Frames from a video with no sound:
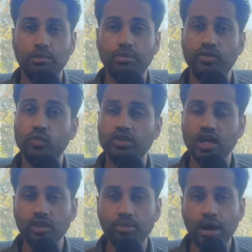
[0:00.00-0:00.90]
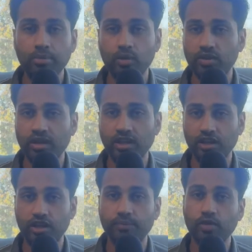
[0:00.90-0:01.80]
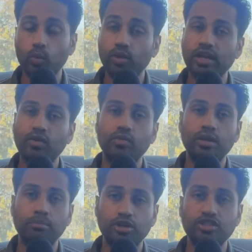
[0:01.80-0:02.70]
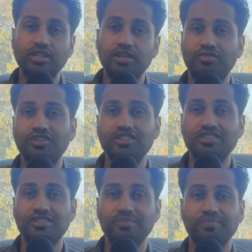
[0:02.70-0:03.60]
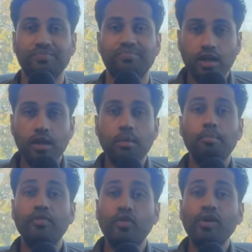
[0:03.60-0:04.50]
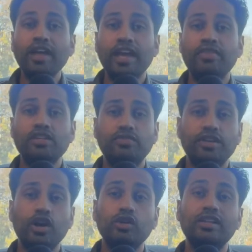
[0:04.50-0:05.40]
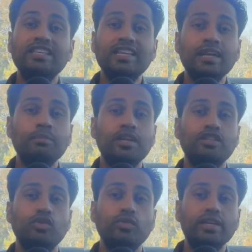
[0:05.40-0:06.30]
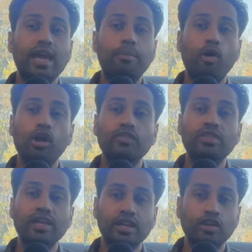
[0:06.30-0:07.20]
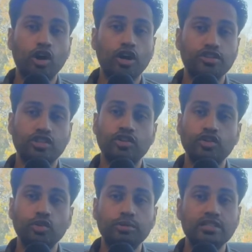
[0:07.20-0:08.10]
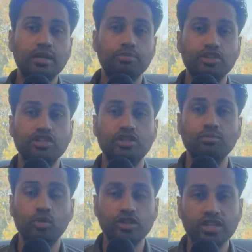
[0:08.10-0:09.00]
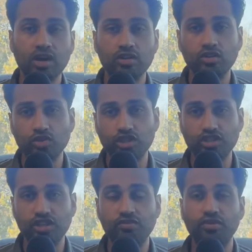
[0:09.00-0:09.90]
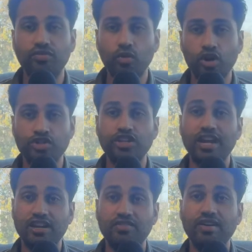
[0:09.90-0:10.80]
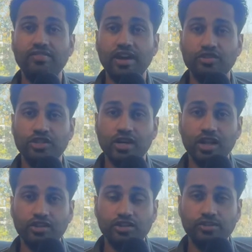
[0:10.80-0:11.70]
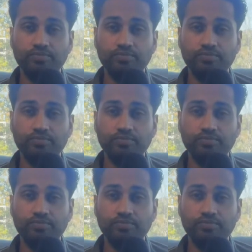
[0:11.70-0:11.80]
but if we sell the property within a year, we'll get reimbursed the difference. Before I end this video, let's take a minute to recap all of the hidden costs on the duplex I purchased in Morris County, New Jersey for $485,000.